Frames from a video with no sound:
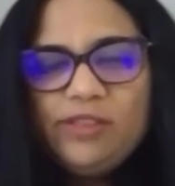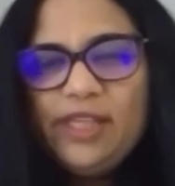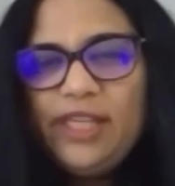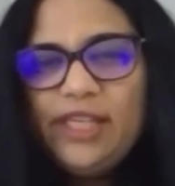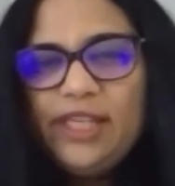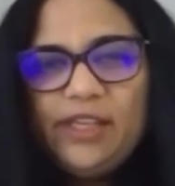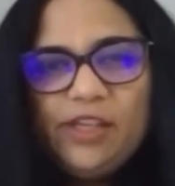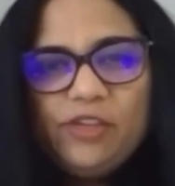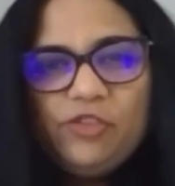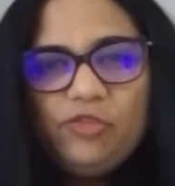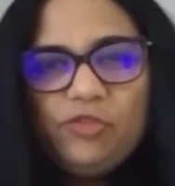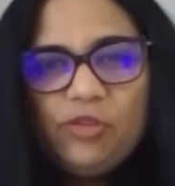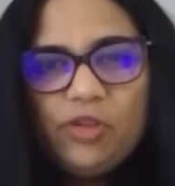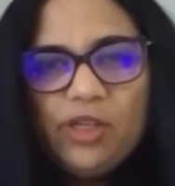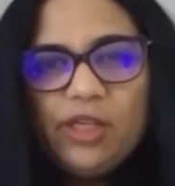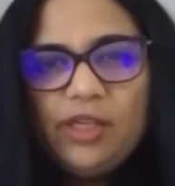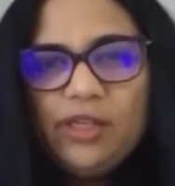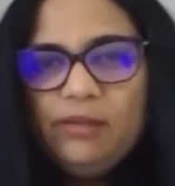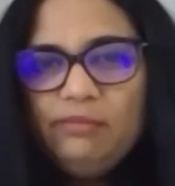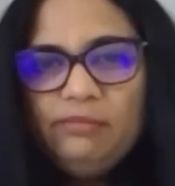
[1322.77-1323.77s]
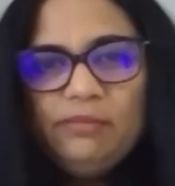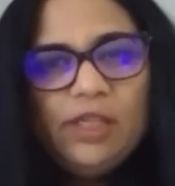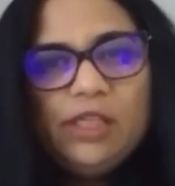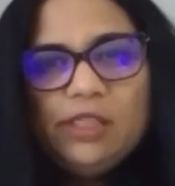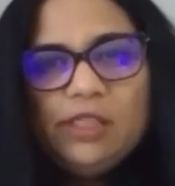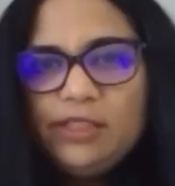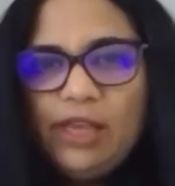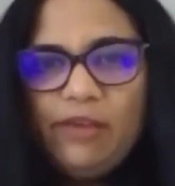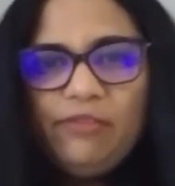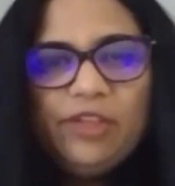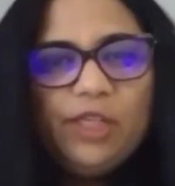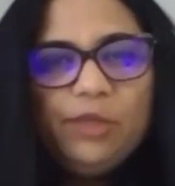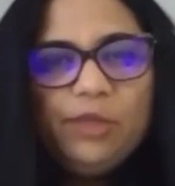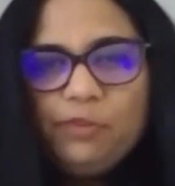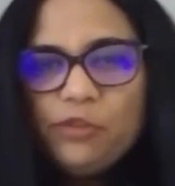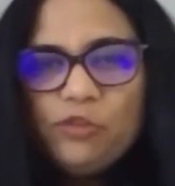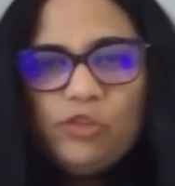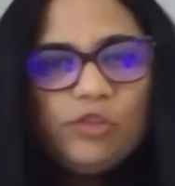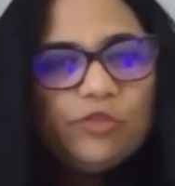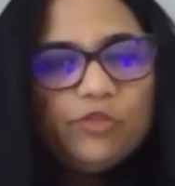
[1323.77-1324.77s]
industry,
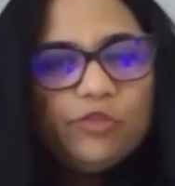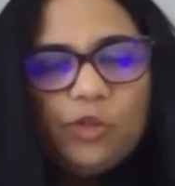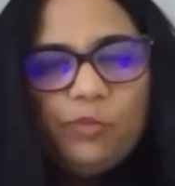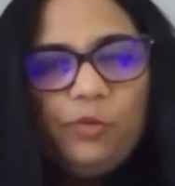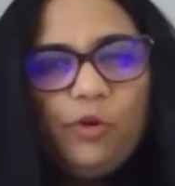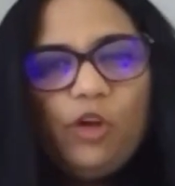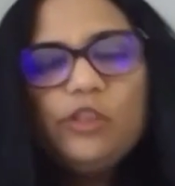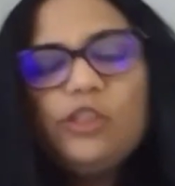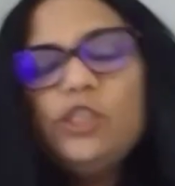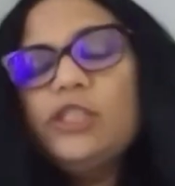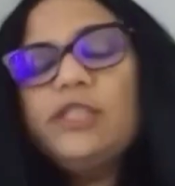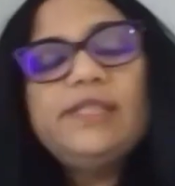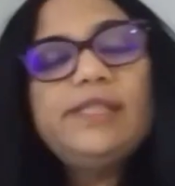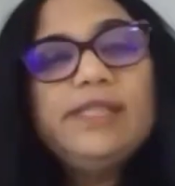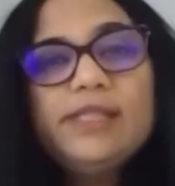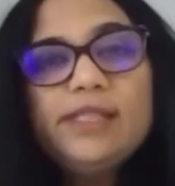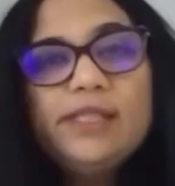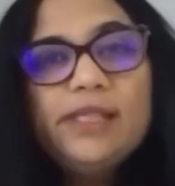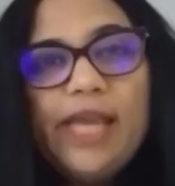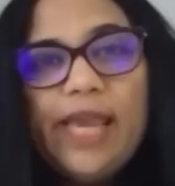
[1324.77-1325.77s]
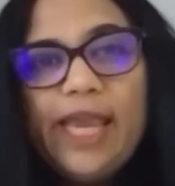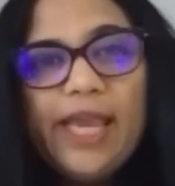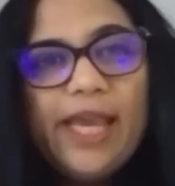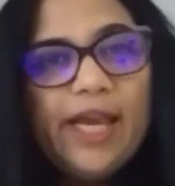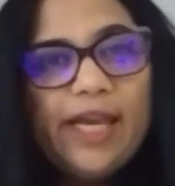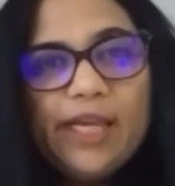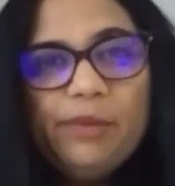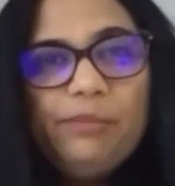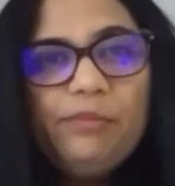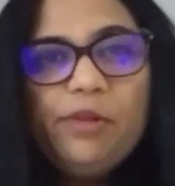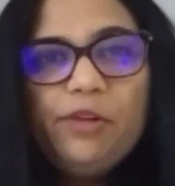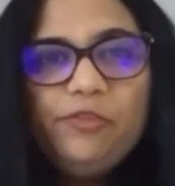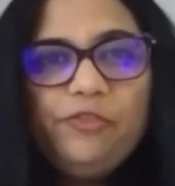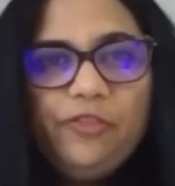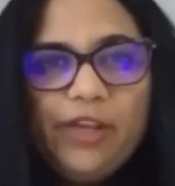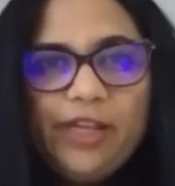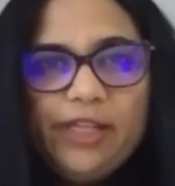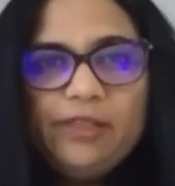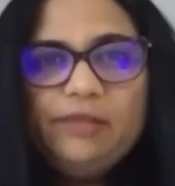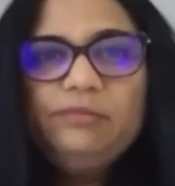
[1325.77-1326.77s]
70% of the projects in AI ML
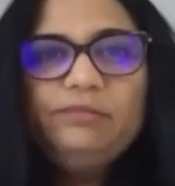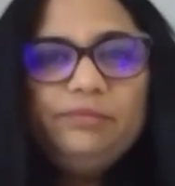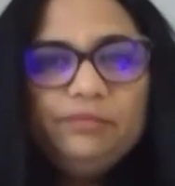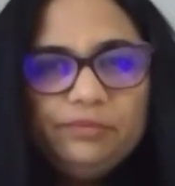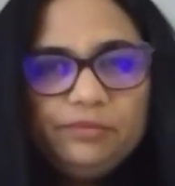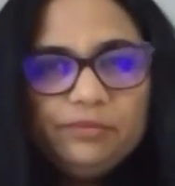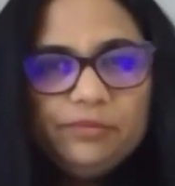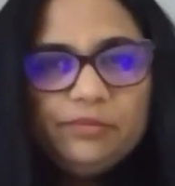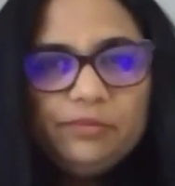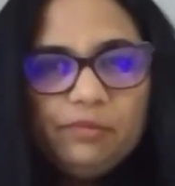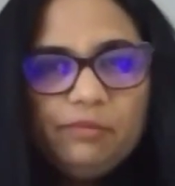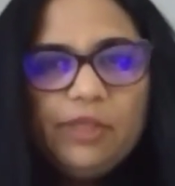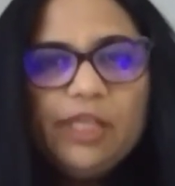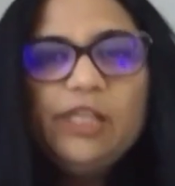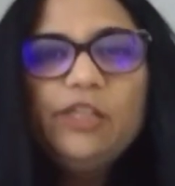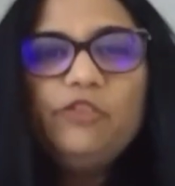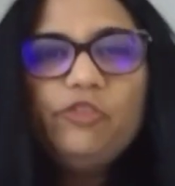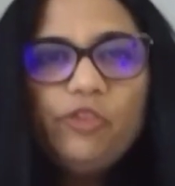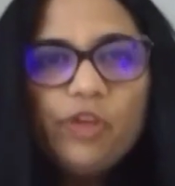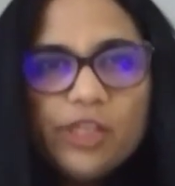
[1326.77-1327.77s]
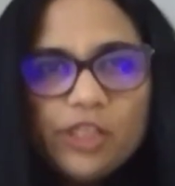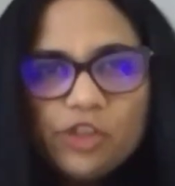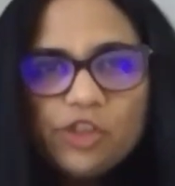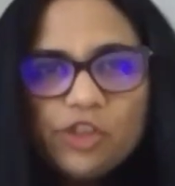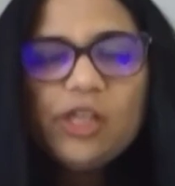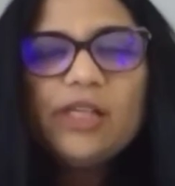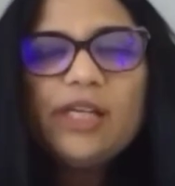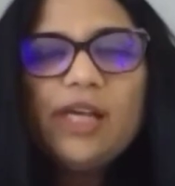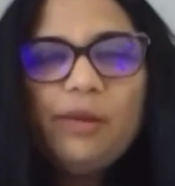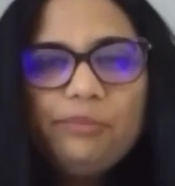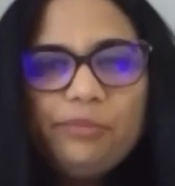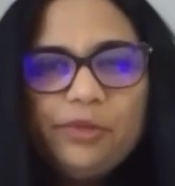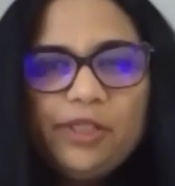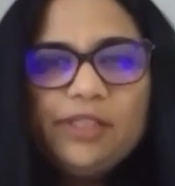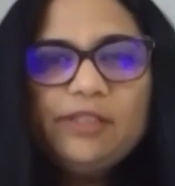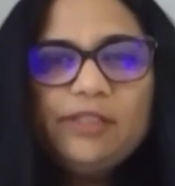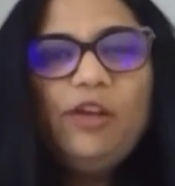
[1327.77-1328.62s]
fail in traditional companies.